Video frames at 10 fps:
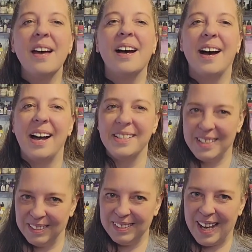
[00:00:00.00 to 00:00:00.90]

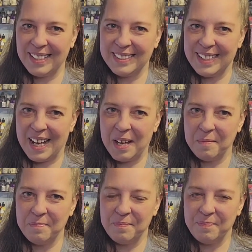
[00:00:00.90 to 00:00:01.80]
Until next
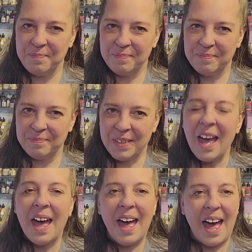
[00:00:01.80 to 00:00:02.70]
time,
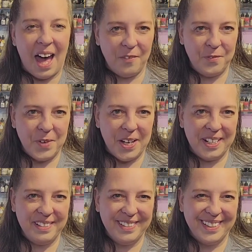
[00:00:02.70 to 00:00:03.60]
have
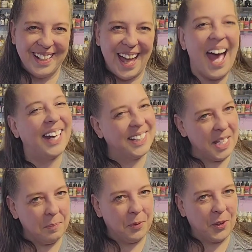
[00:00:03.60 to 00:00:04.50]
fun and
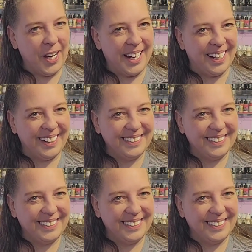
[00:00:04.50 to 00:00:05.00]
keep creating.